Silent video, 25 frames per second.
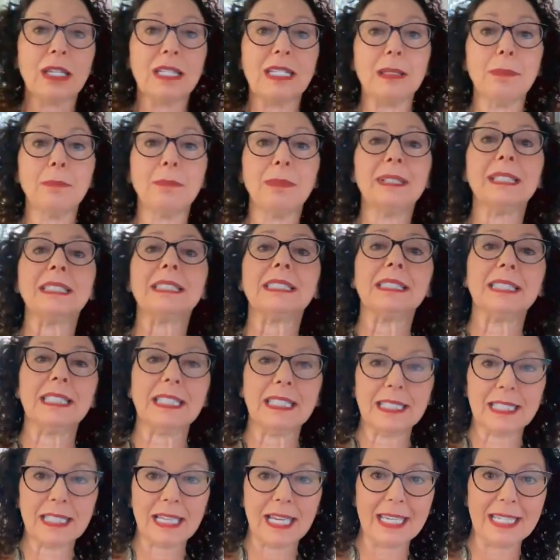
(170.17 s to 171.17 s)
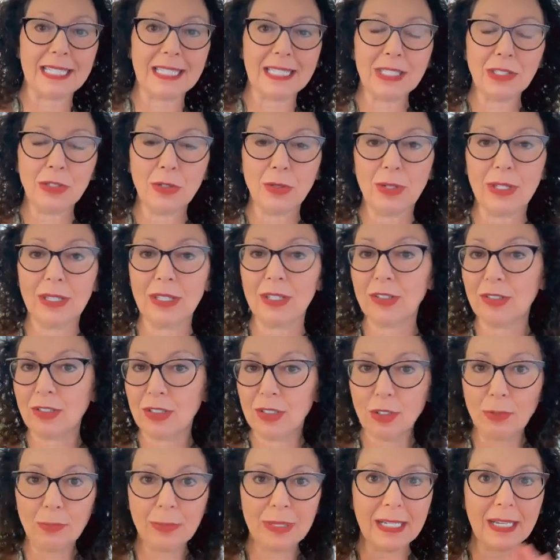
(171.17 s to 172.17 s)
Simplicity ties into it, and
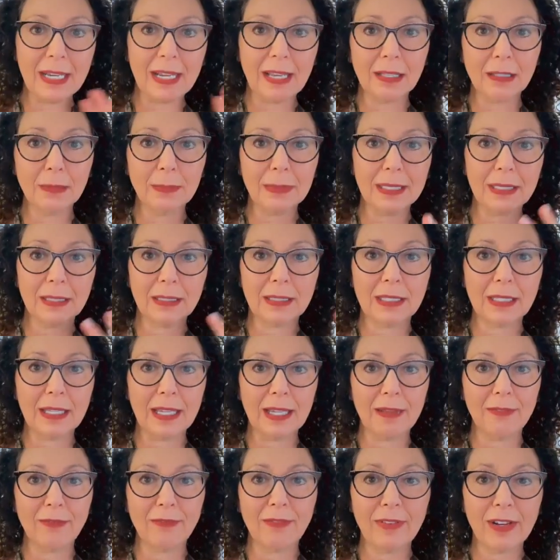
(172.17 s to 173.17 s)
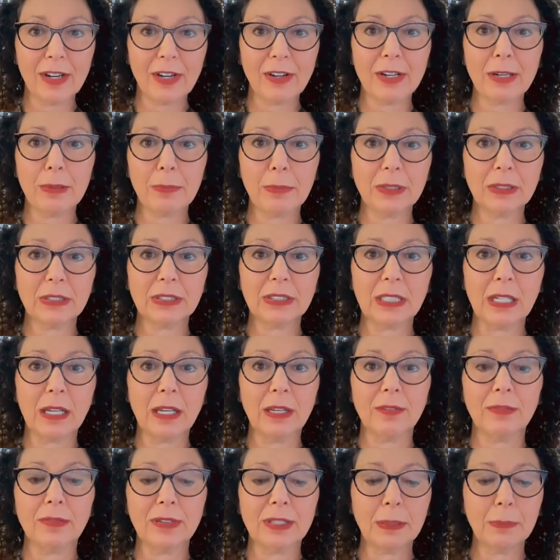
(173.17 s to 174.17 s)
there's so many elements and variables
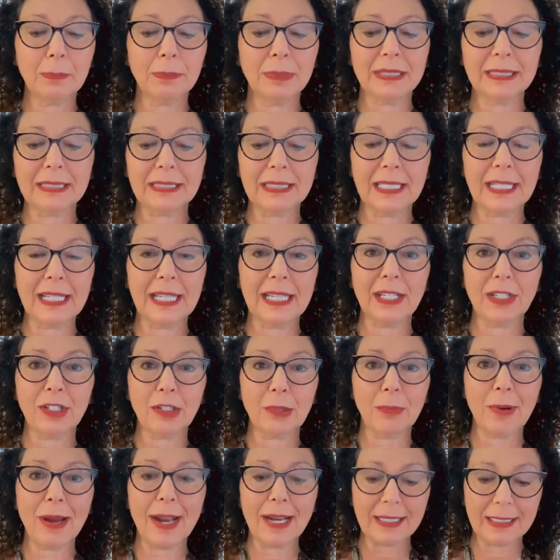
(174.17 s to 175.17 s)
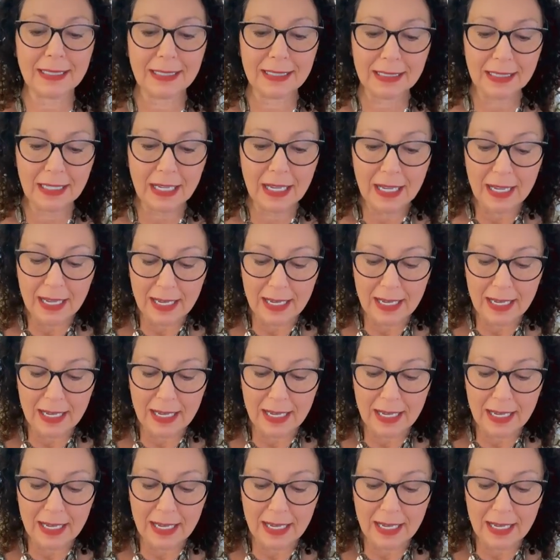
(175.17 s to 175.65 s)
of simplicity in your practice.